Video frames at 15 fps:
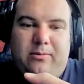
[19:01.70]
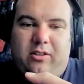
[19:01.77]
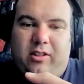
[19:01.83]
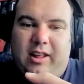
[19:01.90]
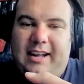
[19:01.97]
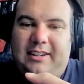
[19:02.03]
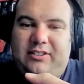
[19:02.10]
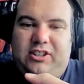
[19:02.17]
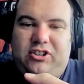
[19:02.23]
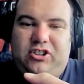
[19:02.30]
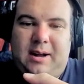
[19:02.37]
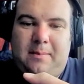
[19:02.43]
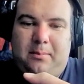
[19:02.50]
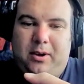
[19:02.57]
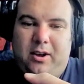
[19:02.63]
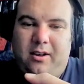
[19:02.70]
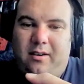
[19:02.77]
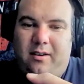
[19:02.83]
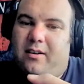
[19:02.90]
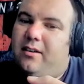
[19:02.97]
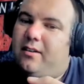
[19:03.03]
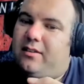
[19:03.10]
the IC champion.
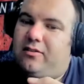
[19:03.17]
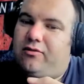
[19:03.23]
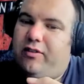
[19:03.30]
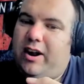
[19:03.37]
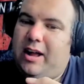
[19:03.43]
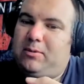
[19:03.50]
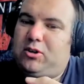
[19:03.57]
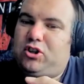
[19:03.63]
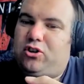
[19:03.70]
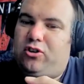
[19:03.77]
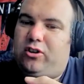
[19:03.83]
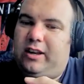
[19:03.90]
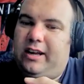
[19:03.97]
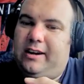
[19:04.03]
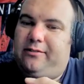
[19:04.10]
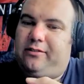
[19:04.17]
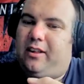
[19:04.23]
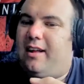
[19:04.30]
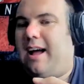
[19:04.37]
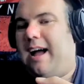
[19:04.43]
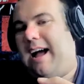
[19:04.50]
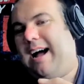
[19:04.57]
Reign was short-lived
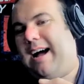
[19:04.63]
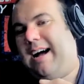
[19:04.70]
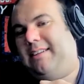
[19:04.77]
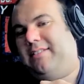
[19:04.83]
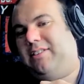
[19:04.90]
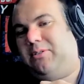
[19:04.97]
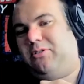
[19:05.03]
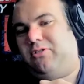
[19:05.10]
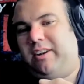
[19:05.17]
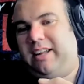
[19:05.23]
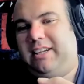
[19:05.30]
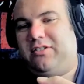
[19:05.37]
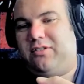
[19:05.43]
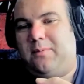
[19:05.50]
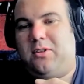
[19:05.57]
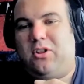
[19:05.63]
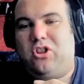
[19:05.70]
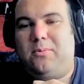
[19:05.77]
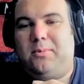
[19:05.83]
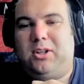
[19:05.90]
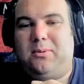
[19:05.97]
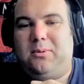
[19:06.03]
as he was released from the
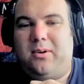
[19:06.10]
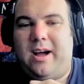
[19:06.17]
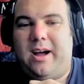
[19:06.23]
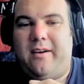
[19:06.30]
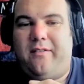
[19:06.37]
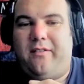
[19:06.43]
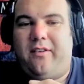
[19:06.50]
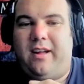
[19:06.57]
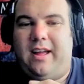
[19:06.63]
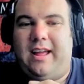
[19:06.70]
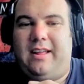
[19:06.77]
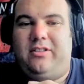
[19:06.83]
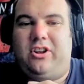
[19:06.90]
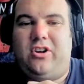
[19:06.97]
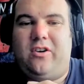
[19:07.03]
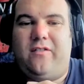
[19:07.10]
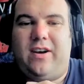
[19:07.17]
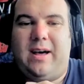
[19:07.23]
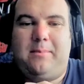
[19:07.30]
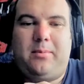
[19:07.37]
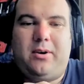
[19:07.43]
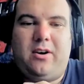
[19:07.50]
WWF in the
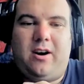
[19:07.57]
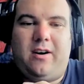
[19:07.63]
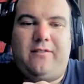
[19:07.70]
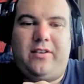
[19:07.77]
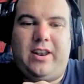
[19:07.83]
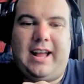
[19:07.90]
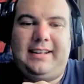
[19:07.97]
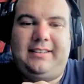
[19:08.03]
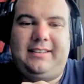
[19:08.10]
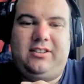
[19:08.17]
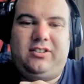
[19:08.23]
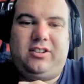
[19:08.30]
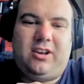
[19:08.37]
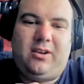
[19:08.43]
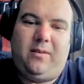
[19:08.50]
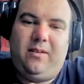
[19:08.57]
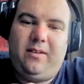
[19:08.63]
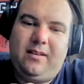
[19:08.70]
November of 92.